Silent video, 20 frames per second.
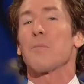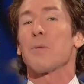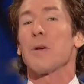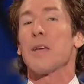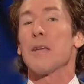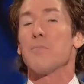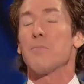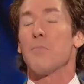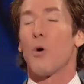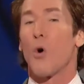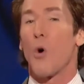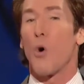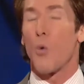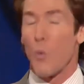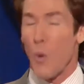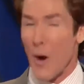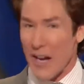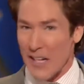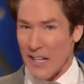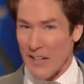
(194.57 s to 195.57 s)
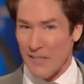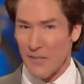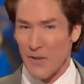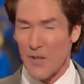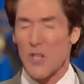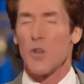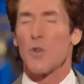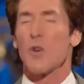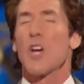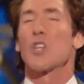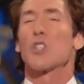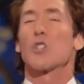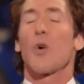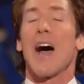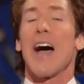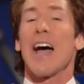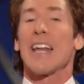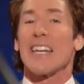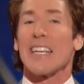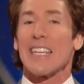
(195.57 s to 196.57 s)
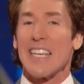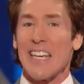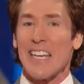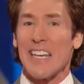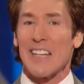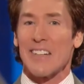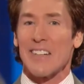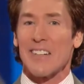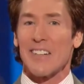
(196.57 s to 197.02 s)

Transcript: people waiting for you. Try it again.